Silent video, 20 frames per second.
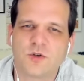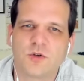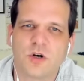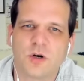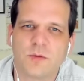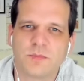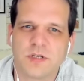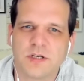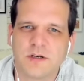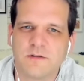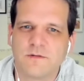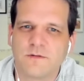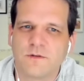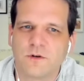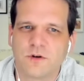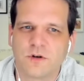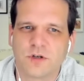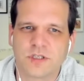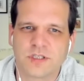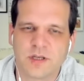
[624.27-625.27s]
to opt in
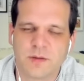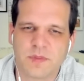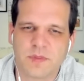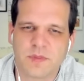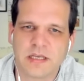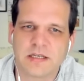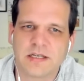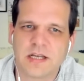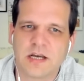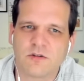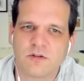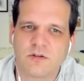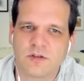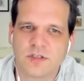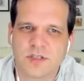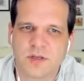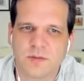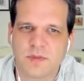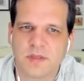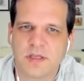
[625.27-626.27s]
for something, download
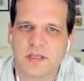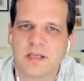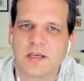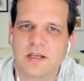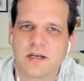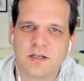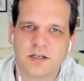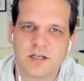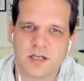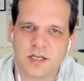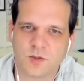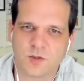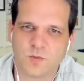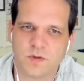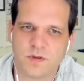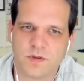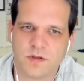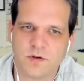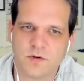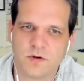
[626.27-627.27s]
something, get in touch
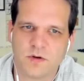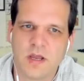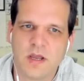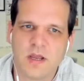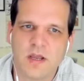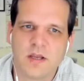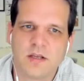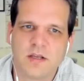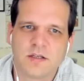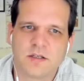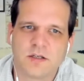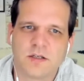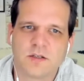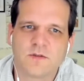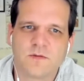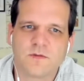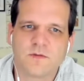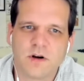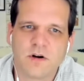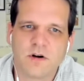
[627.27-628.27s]
with you. So it's
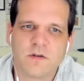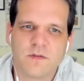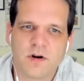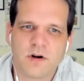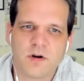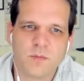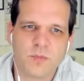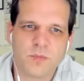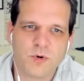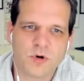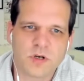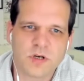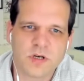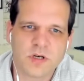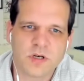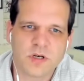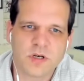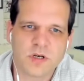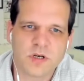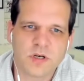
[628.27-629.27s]
very, very
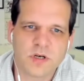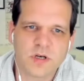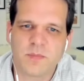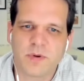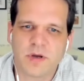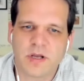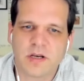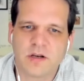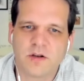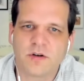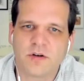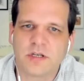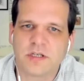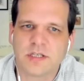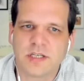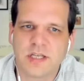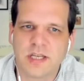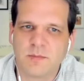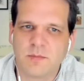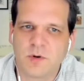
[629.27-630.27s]
important that everybody on the
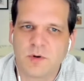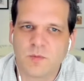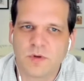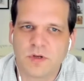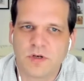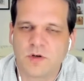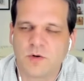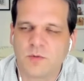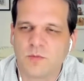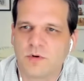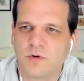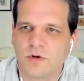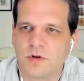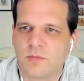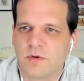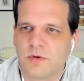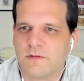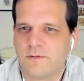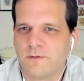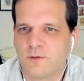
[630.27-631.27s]
team, and we are
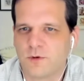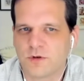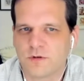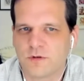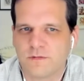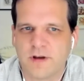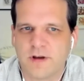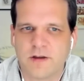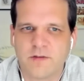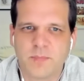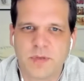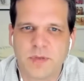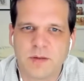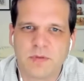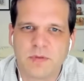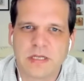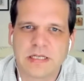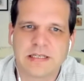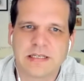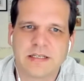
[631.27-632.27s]
normally 4 to 5
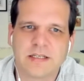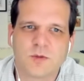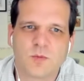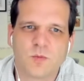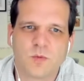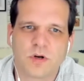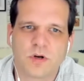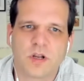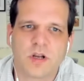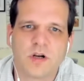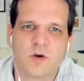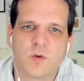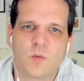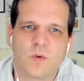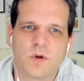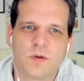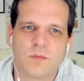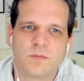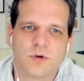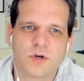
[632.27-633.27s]
people at least working on
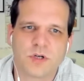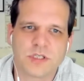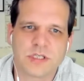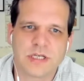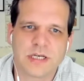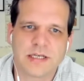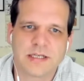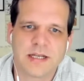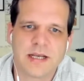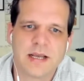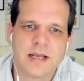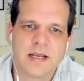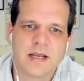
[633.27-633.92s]
one project,